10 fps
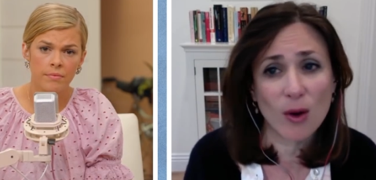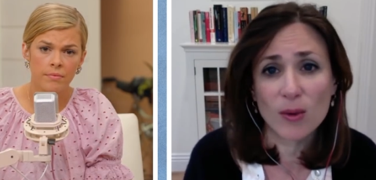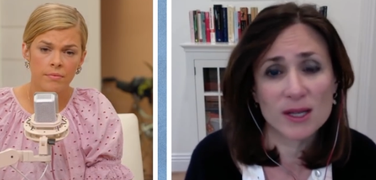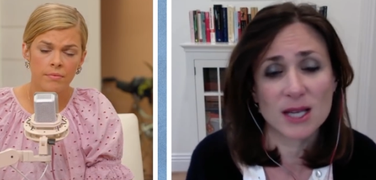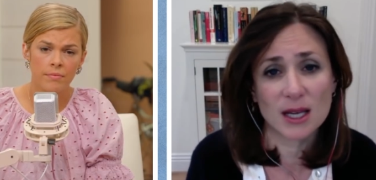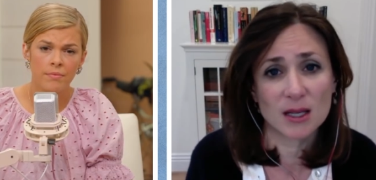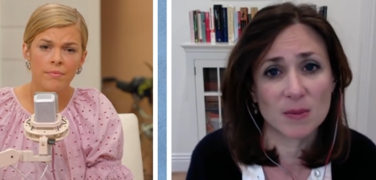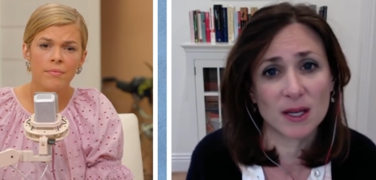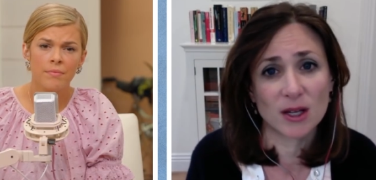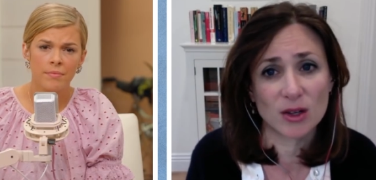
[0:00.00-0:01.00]
Speaker 1: always hated
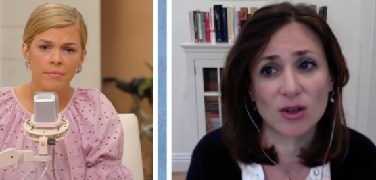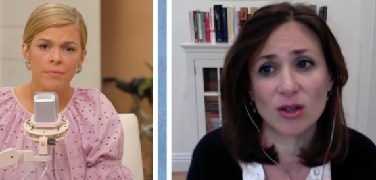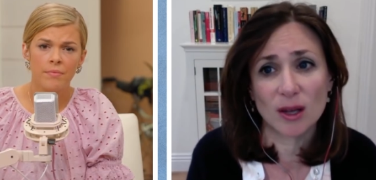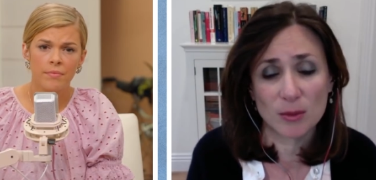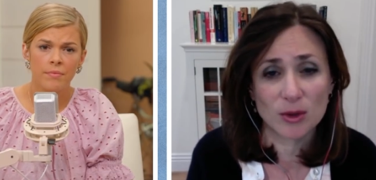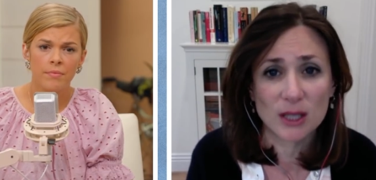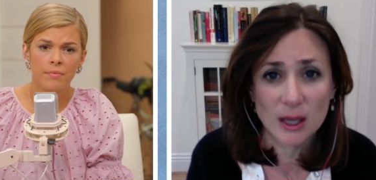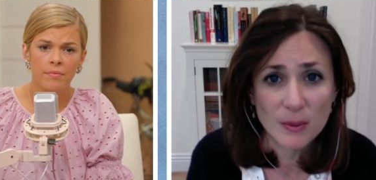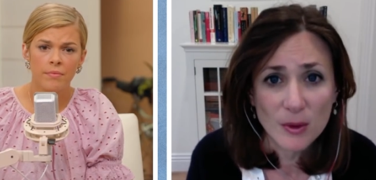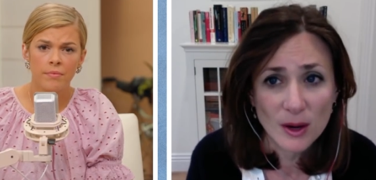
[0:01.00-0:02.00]
being a girl. I'm really a
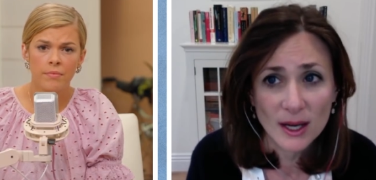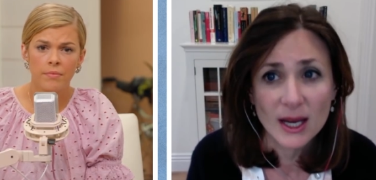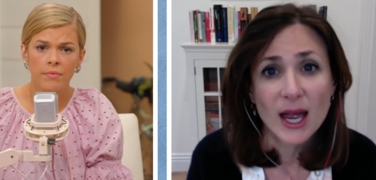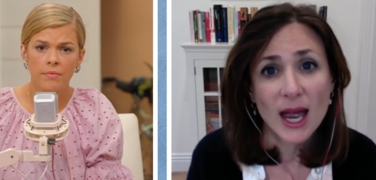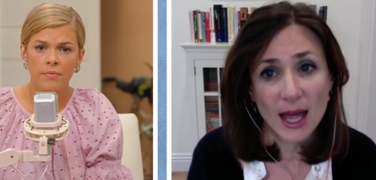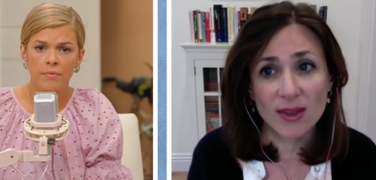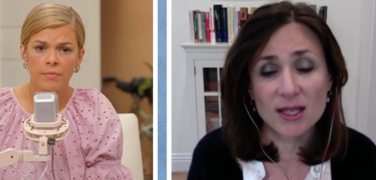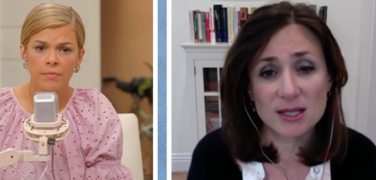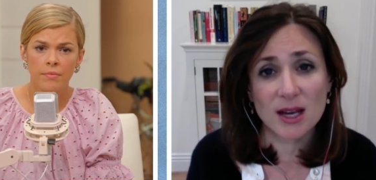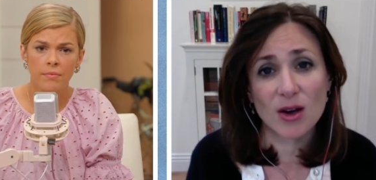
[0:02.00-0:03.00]
boy. And they
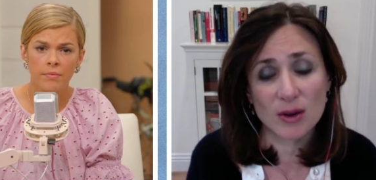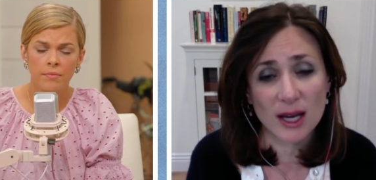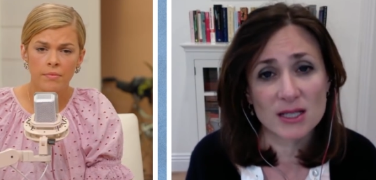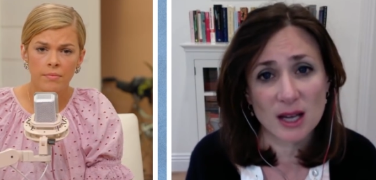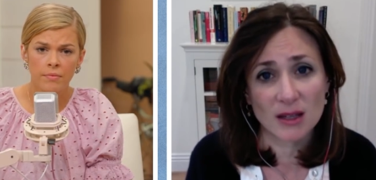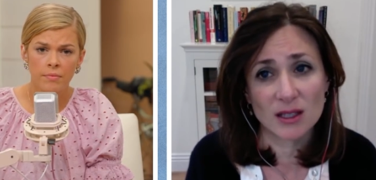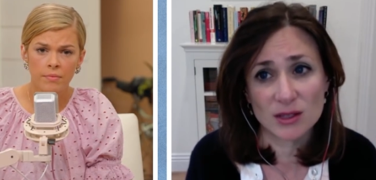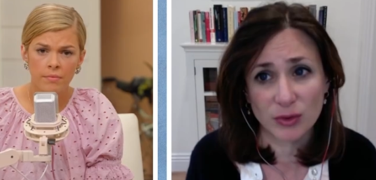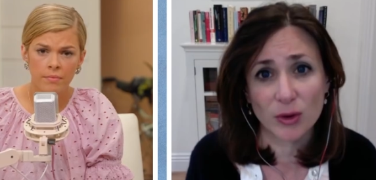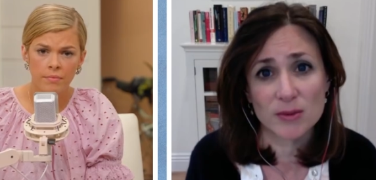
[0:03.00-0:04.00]
say, okay, sign these
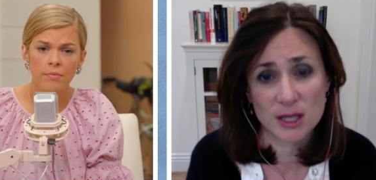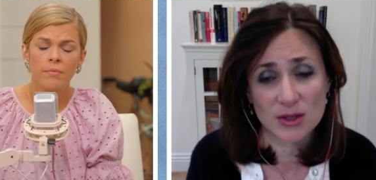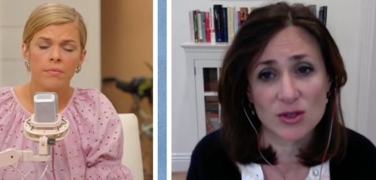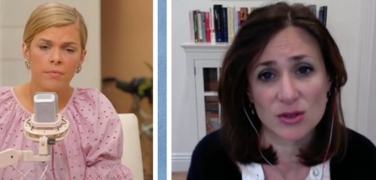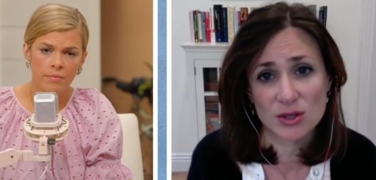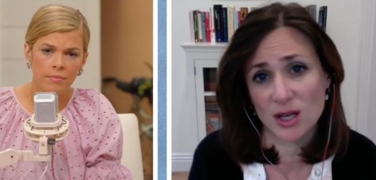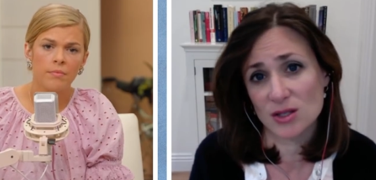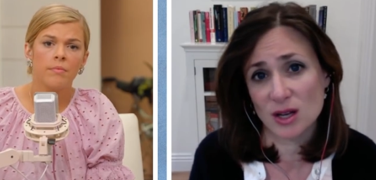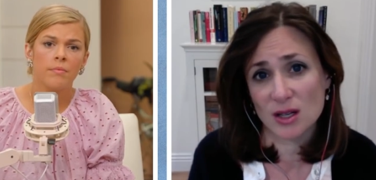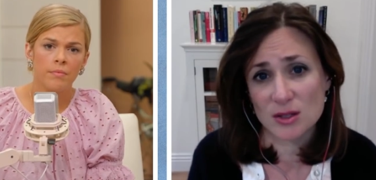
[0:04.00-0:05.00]
forms. Here's your
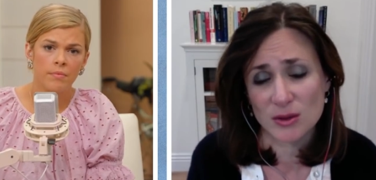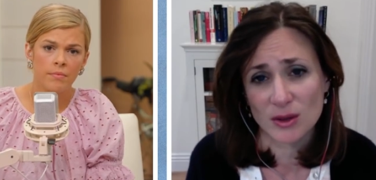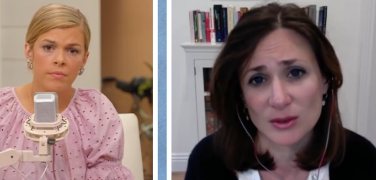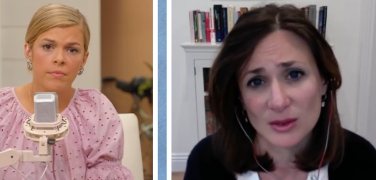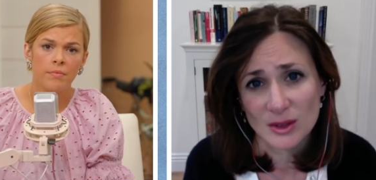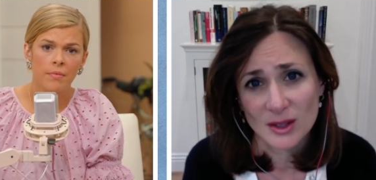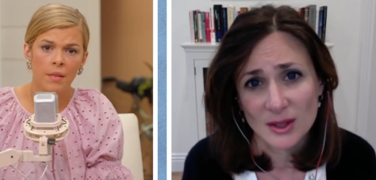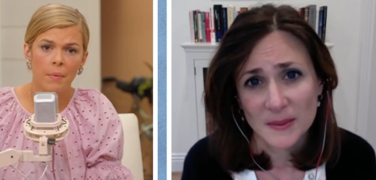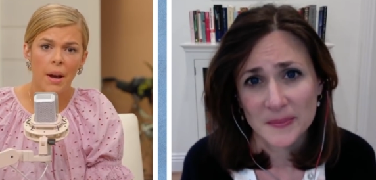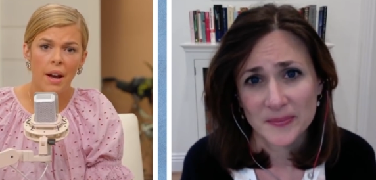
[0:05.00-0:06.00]
testosterone.
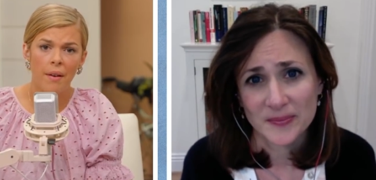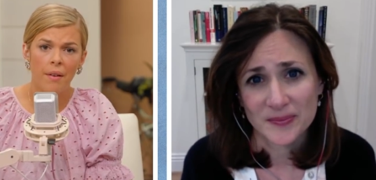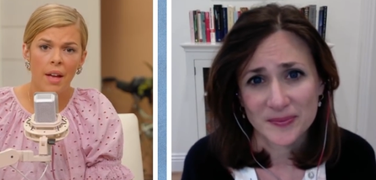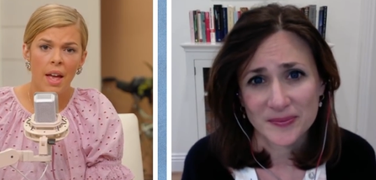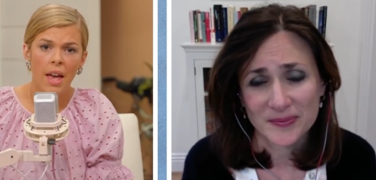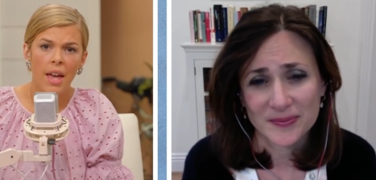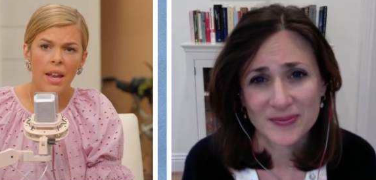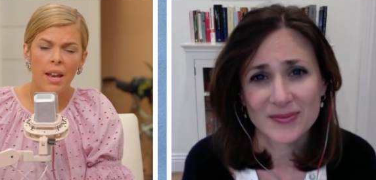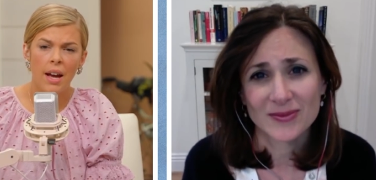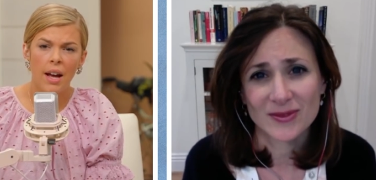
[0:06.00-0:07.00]
Speaker 2: Wow.
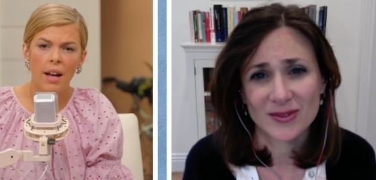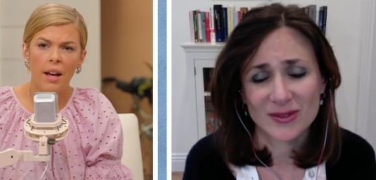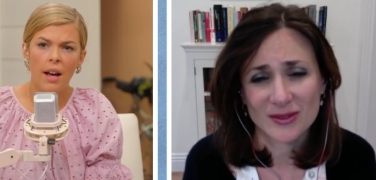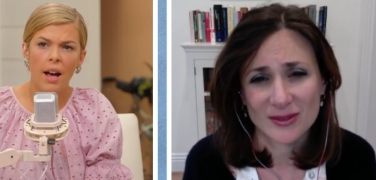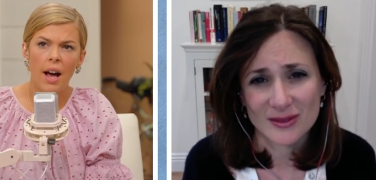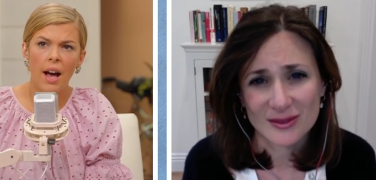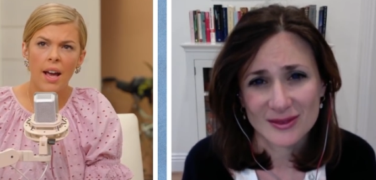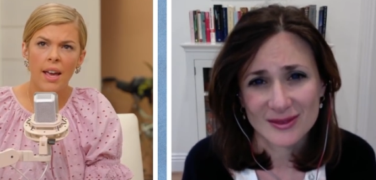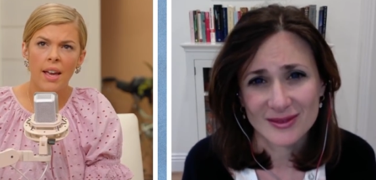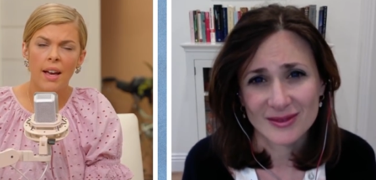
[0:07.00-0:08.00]
And
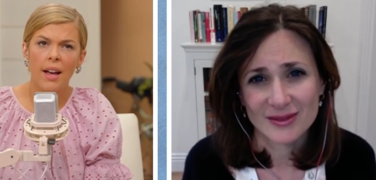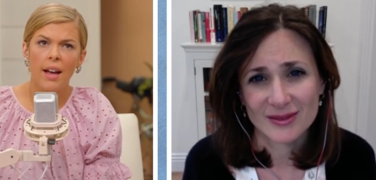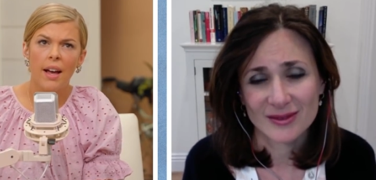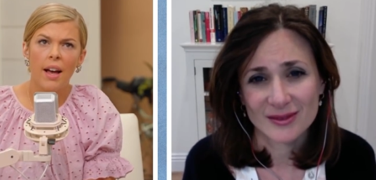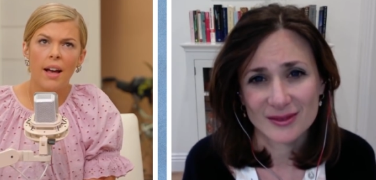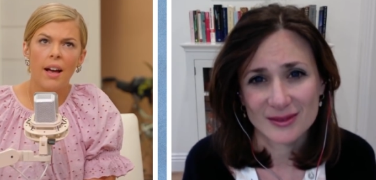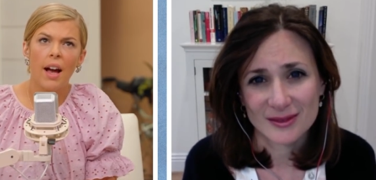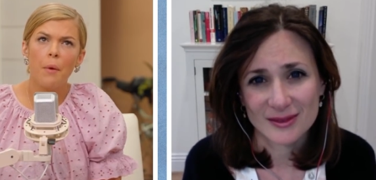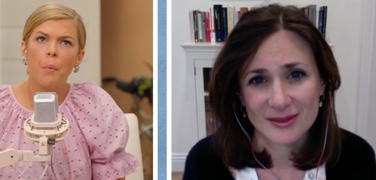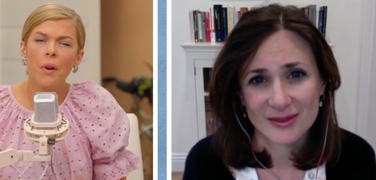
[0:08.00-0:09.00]
I.
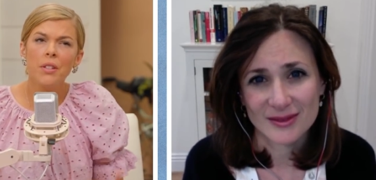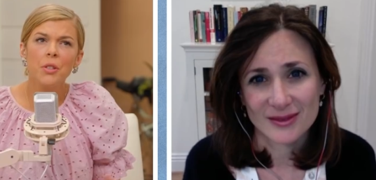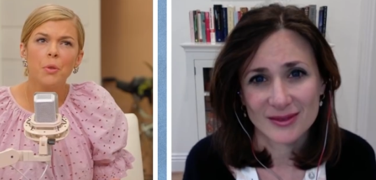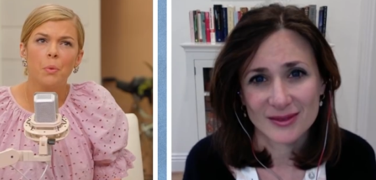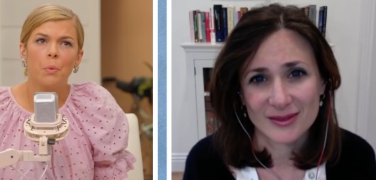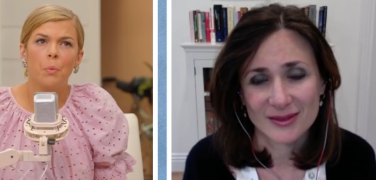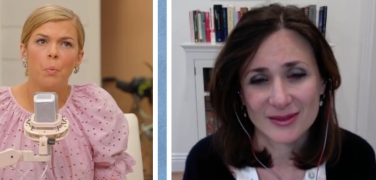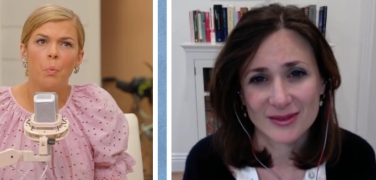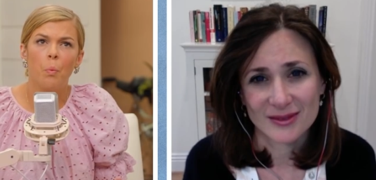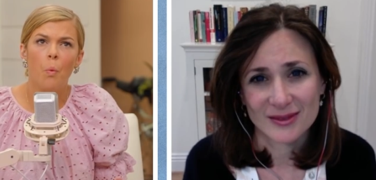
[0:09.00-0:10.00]
I wonder
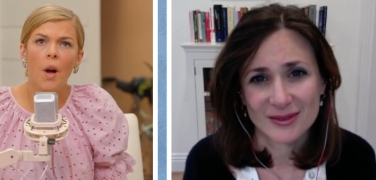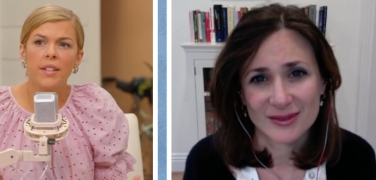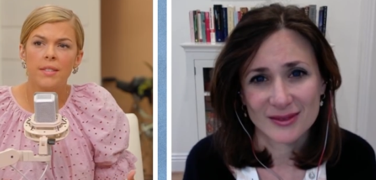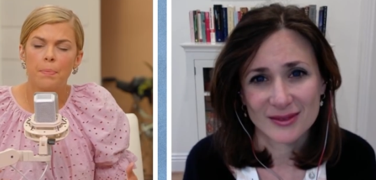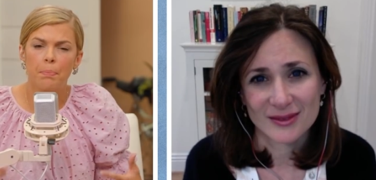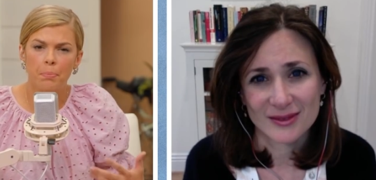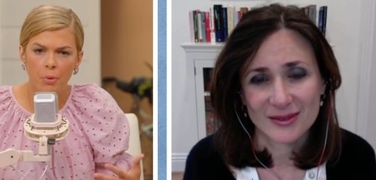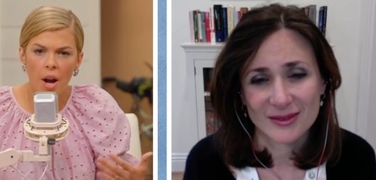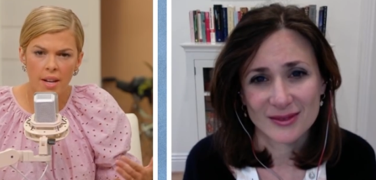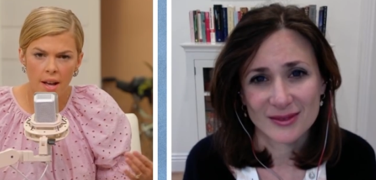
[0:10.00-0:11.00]
what
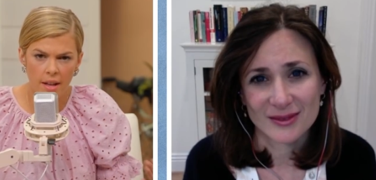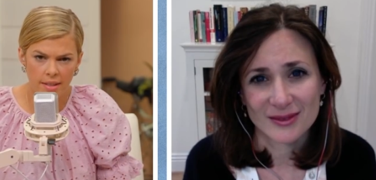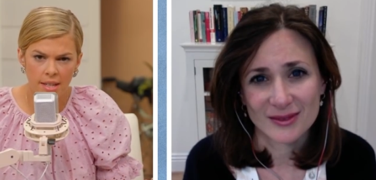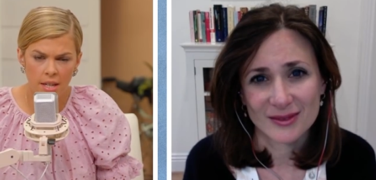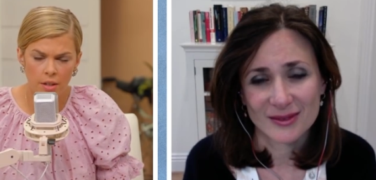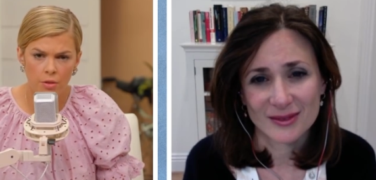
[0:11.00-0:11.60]
brought us here